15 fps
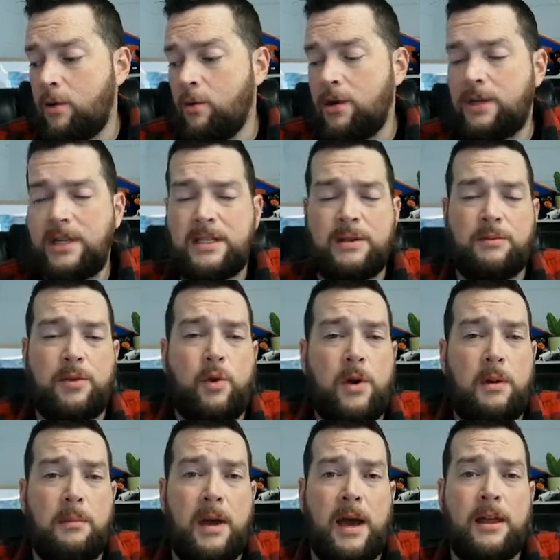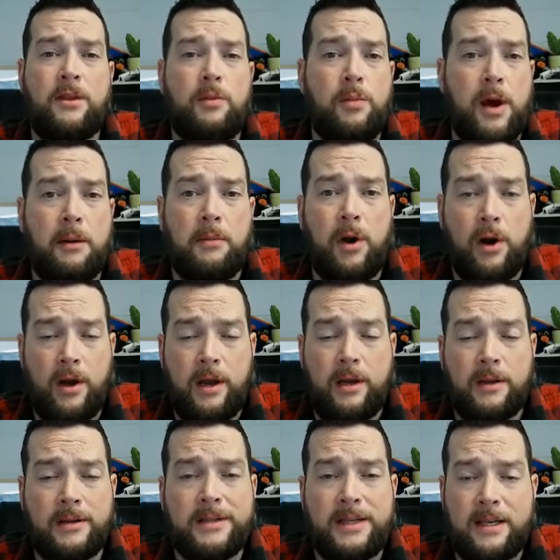Which is some quick math. You probably already
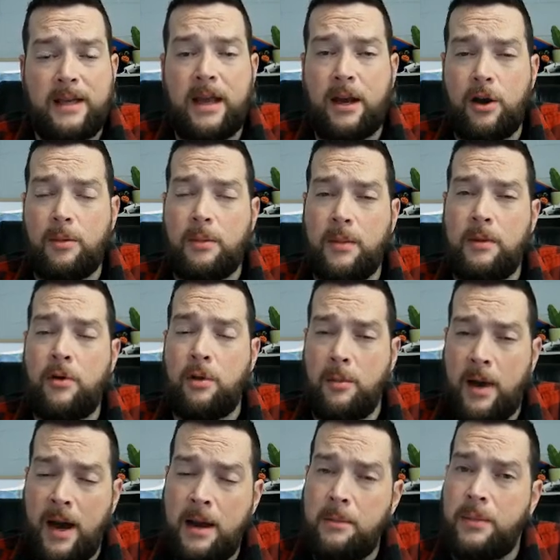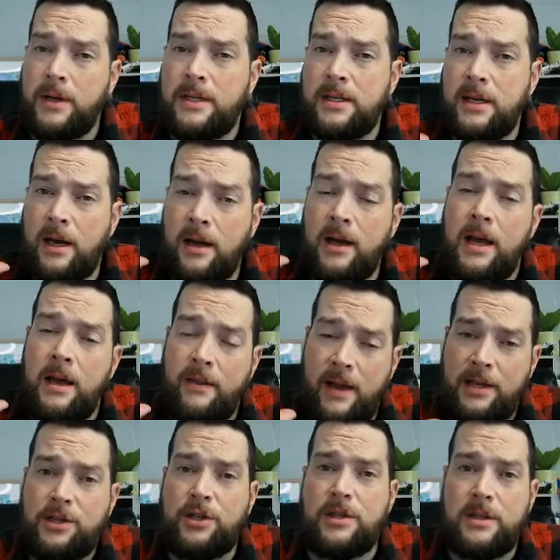could see that in your mind, but
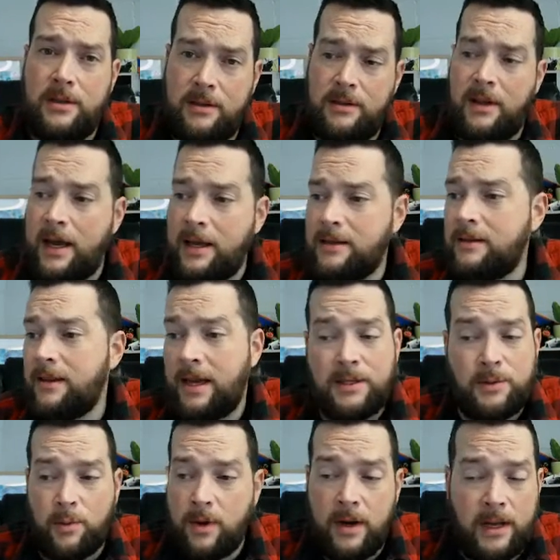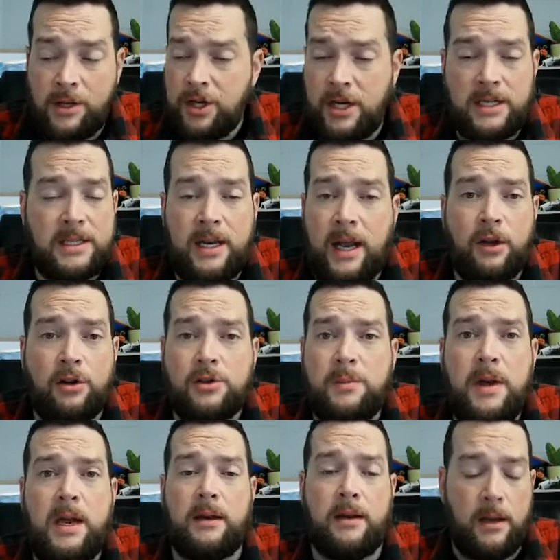that's what adjacent angles
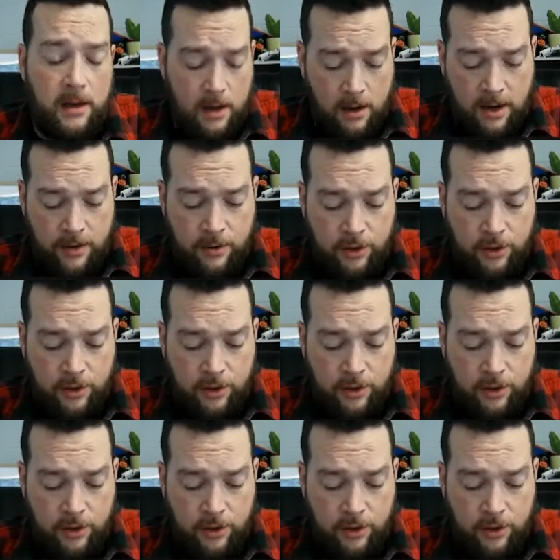mean, all right?